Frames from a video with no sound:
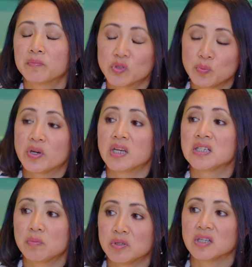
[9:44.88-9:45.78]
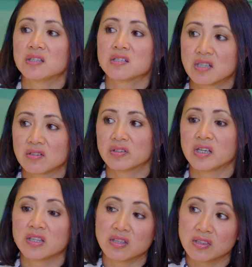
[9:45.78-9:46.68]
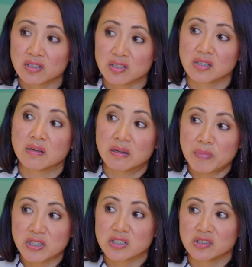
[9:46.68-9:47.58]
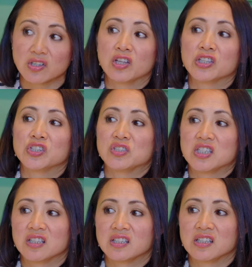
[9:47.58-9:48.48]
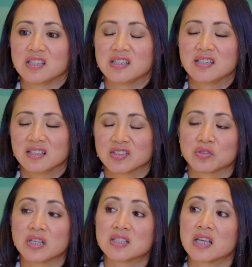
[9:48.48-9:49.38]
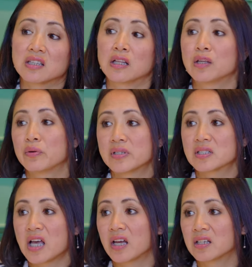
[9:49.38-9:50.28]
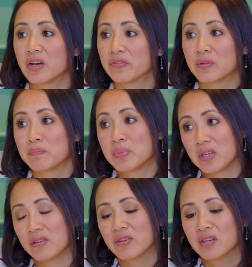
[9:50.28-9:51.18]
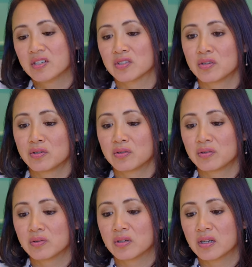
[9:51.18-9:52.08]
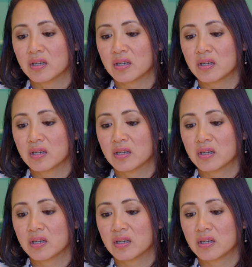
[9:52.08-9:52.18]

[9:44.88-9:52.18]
AAA, AA, and the single A, and then there's much, call it utility. So that's like the lowest cut of the beef. So